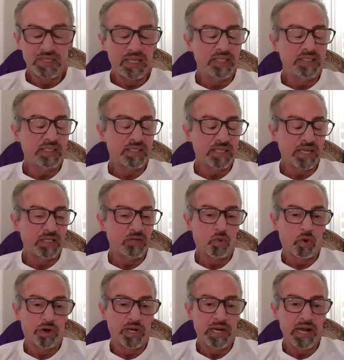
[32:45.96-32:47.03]
It's
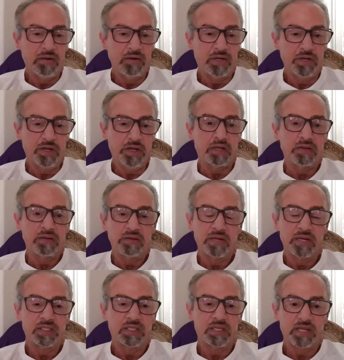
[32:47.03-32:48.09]
working out good.
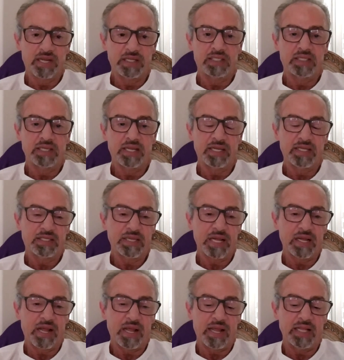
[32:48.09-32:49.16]
It's
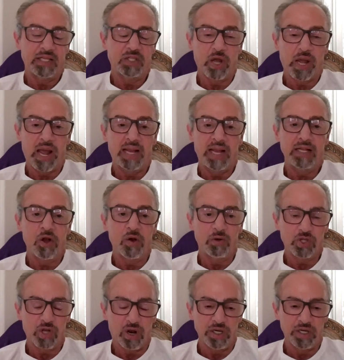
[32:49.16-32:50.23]
I know
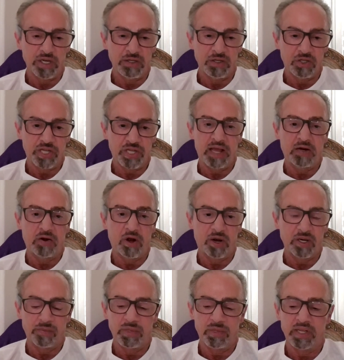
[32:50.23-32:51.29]
it's hard to understand,
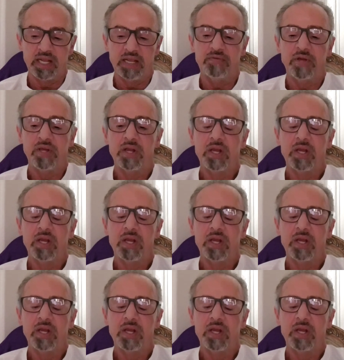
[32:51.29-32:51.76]
hard to believe,